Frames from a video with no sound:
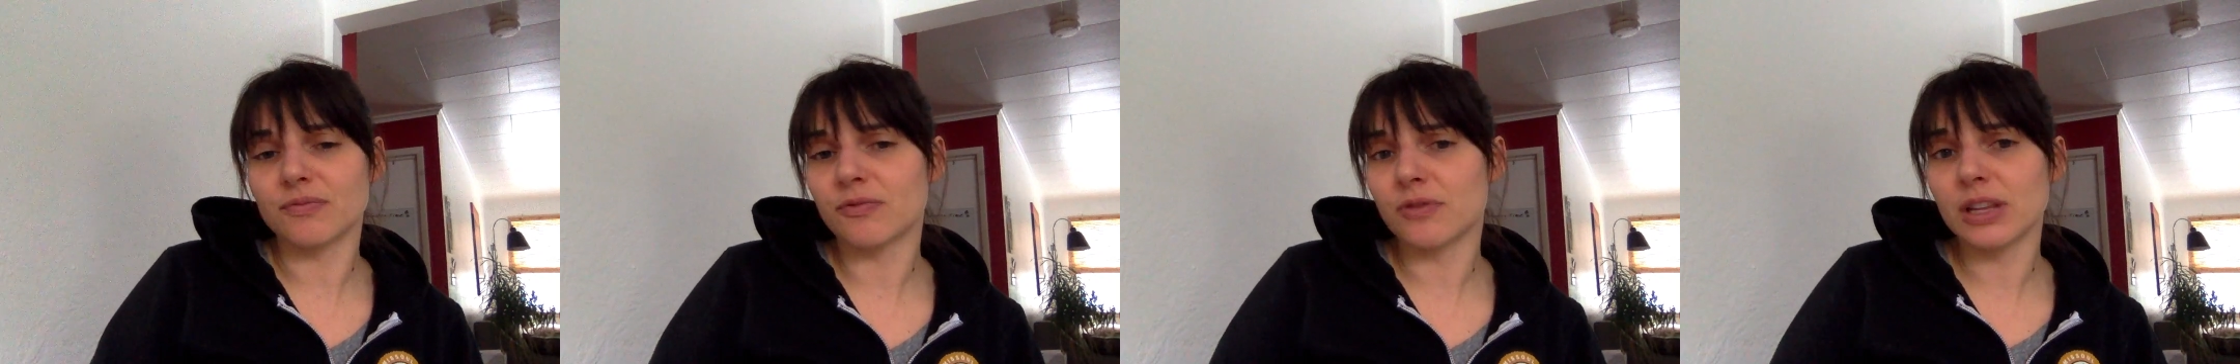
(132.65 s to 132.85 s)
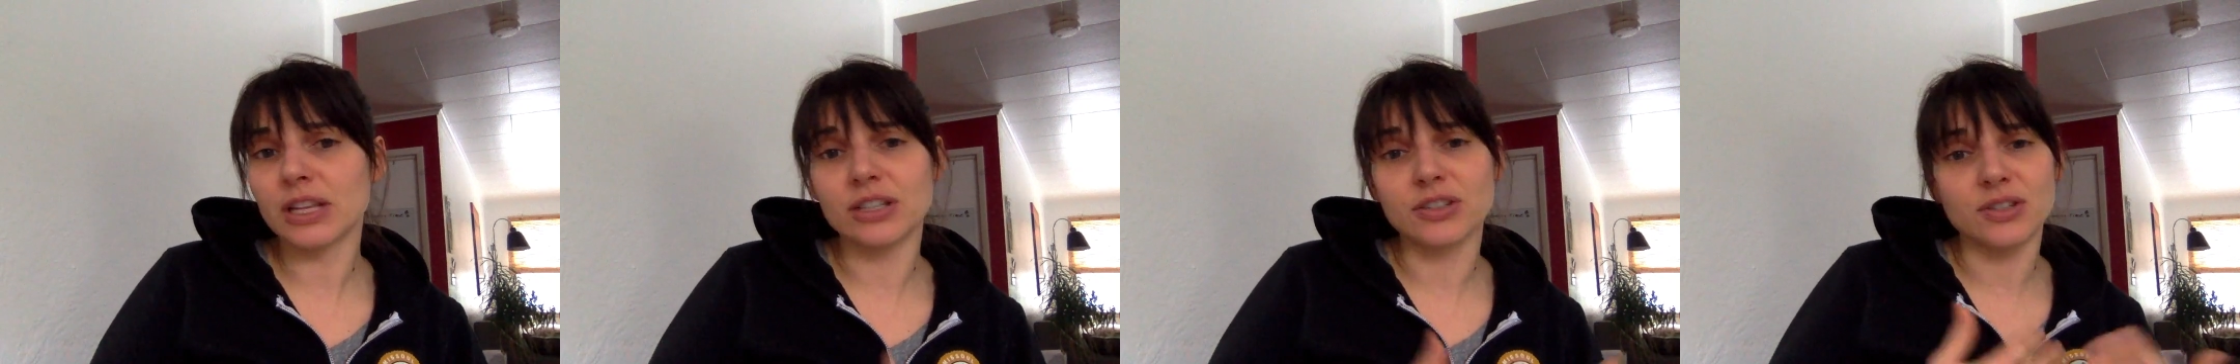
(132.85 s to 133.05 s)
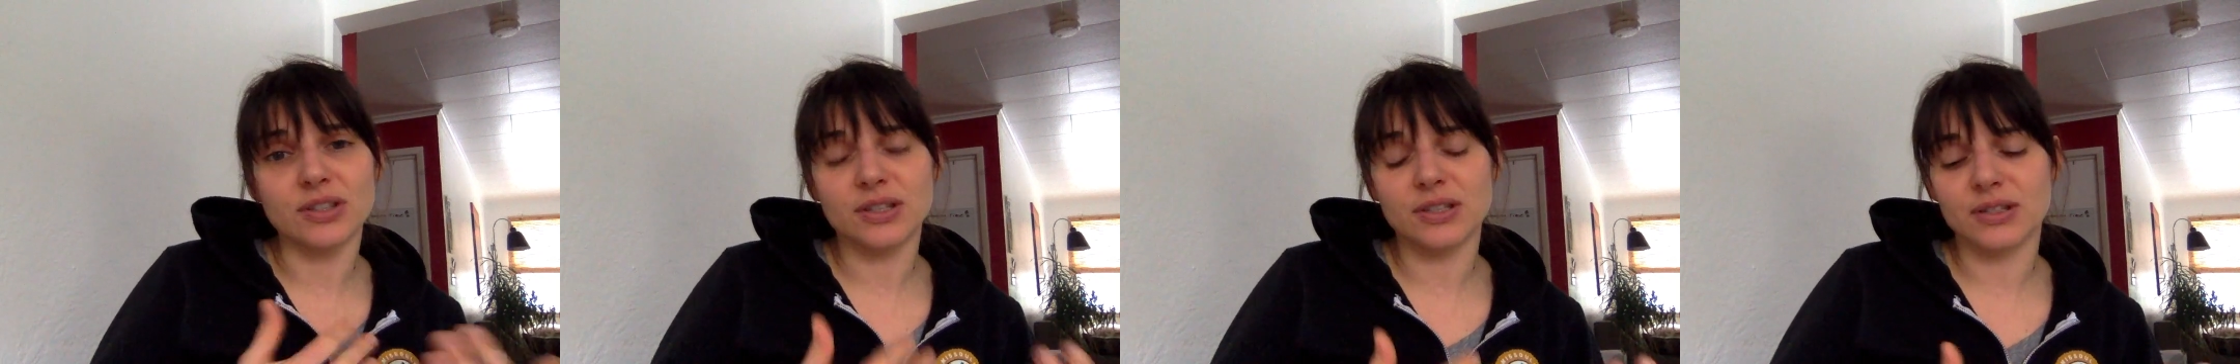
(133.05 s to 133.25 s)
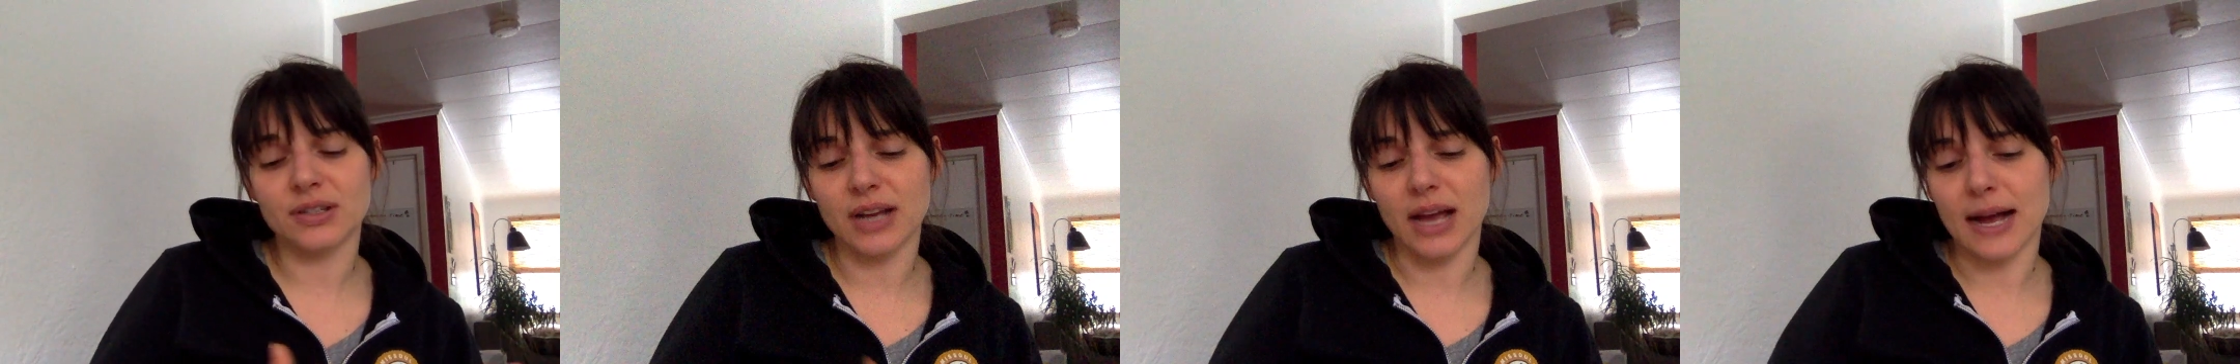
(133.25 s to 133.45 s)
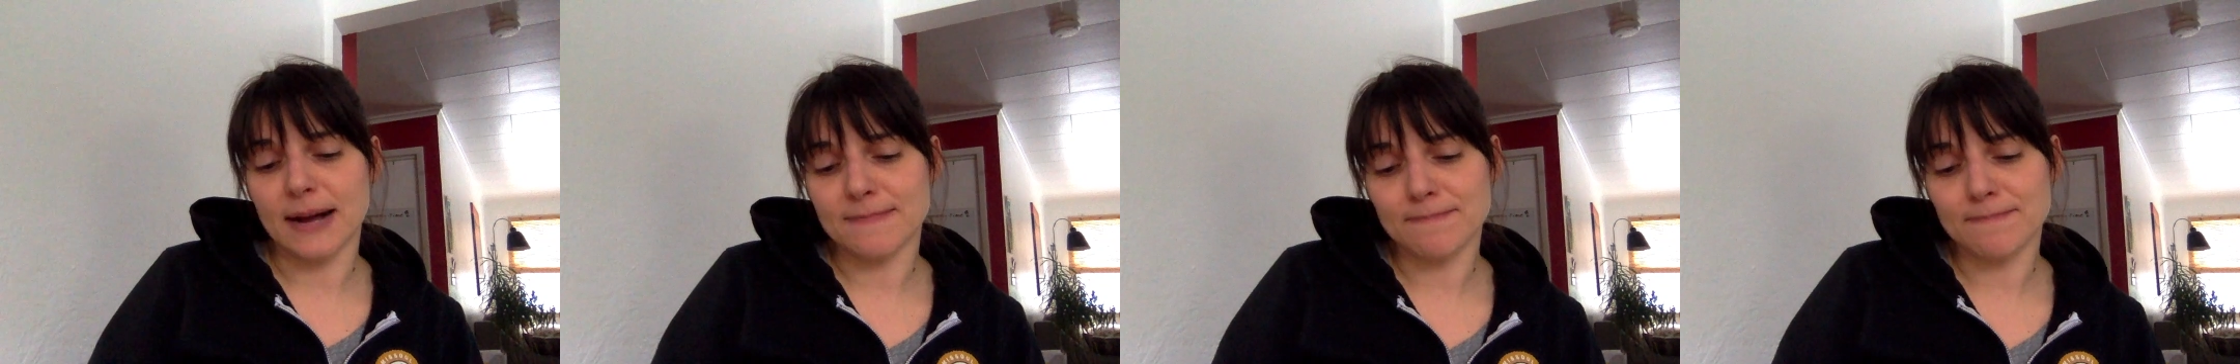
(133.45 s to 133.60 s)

really just